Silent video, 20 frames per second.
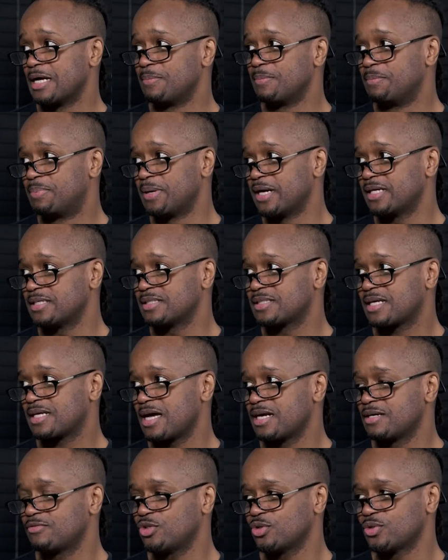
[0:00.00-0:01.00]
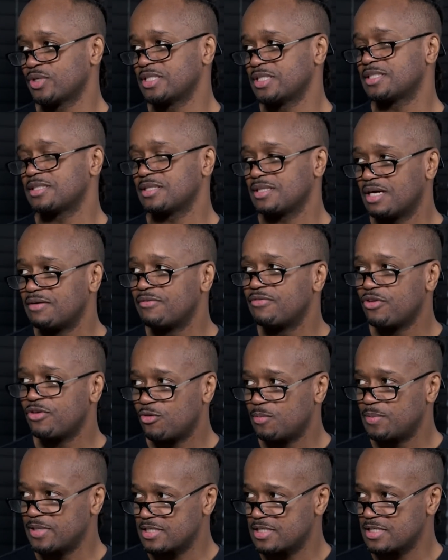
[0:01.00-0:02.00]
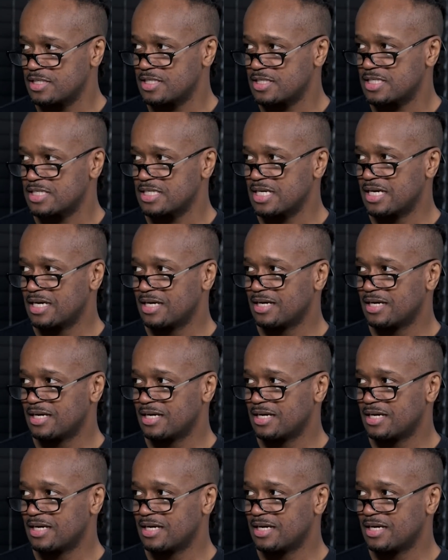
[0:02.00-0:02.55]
but kind of learning to love this business,